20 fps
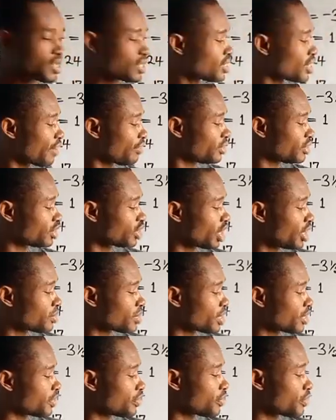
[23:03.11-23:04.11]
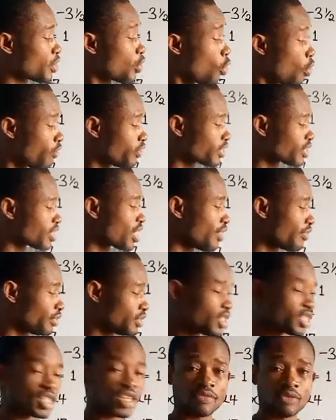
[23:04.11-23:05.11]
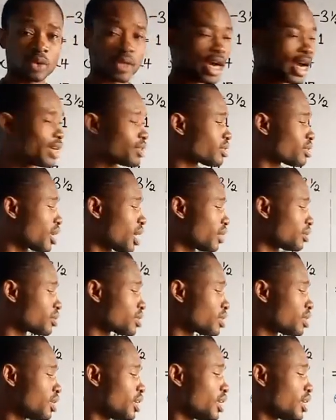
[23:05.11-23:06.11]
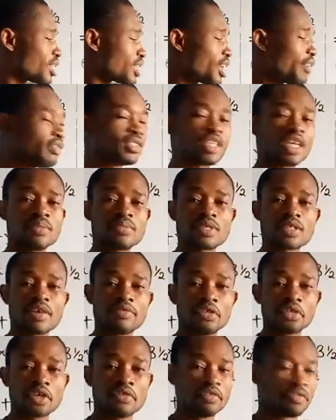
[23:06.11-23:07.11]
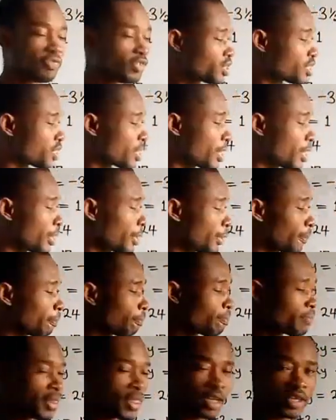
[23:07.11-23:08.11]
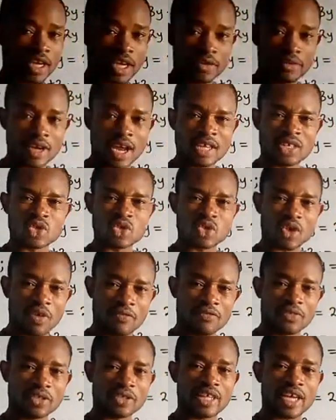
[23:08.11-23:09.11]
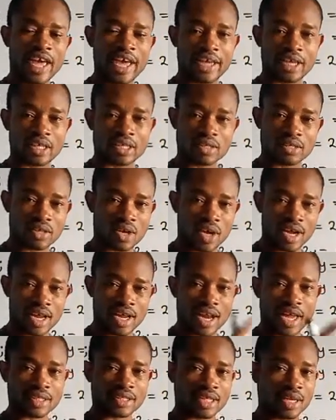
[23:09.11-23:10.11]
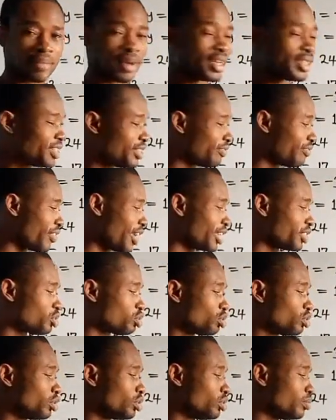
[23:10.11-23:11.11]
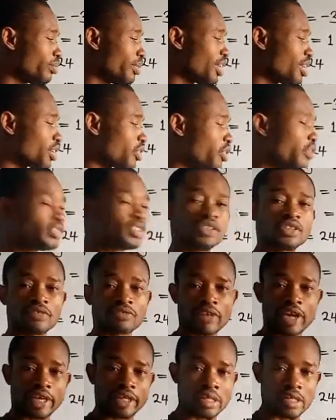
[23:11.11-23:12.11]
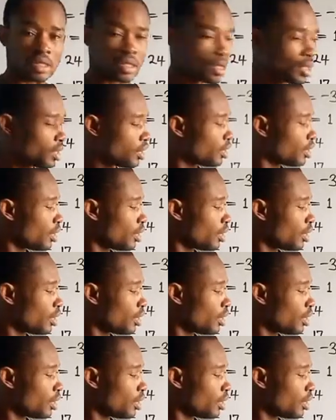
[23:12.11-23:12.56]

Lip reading: 7 times 33 over 7. The 7 will cancel out. 7 times 7 will give you 49. Then you now solve for the x, collect like term and divide through by the quotient of x.